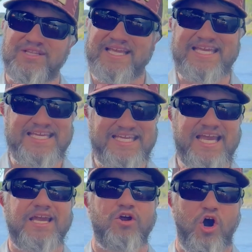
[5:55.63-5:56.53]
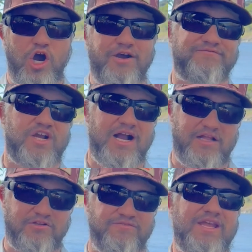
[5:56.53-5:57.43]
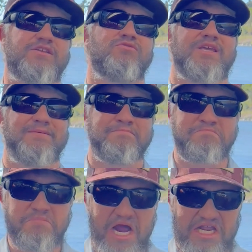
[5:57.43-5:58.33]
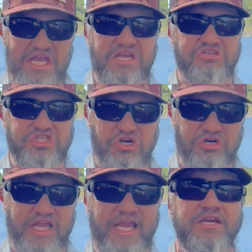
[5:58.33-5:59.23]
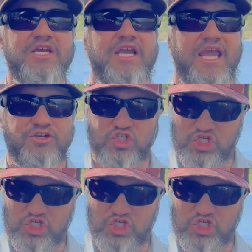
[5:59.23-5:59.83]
really get off color. They don't get muddy and dirty and